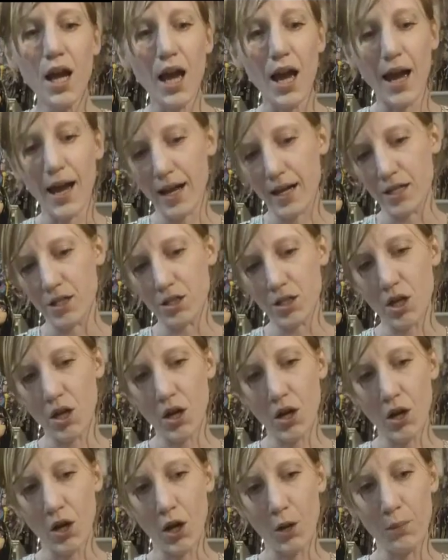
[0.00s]
and
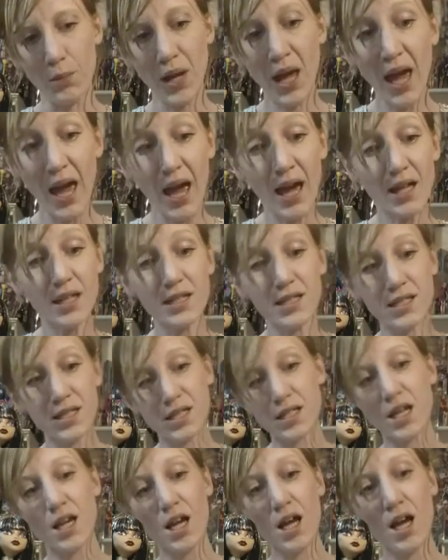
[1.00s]
her
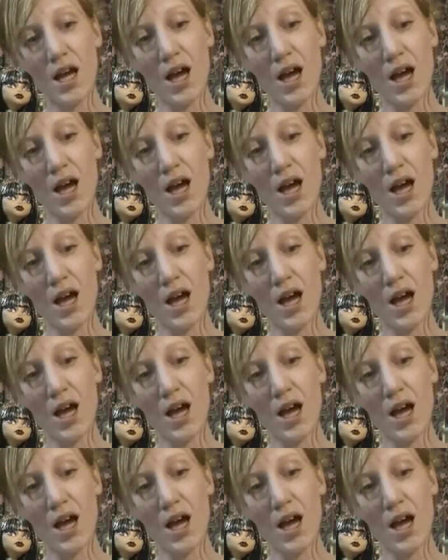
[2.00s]
pet,